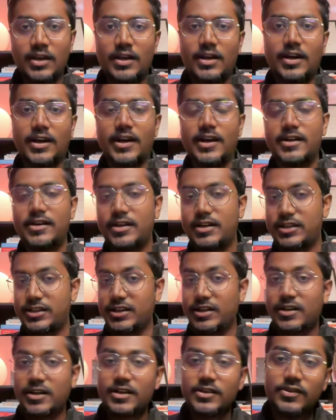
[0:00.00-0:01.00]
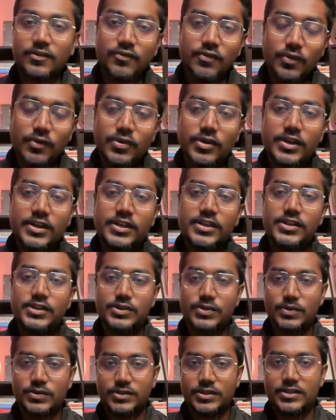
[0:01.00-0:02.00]
And here are the 4 reading
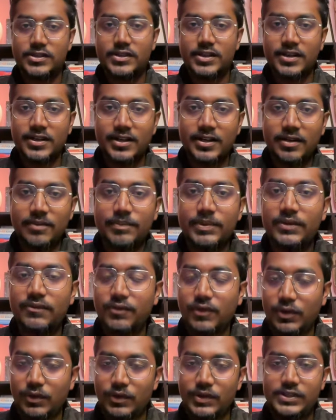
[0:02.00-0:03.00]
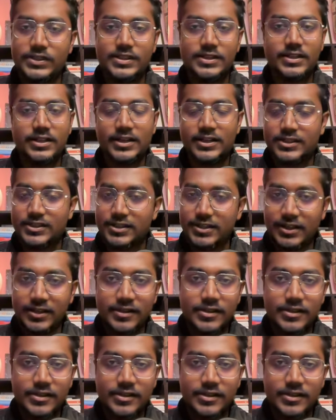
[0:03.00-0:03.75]
resources that I have been following since last 10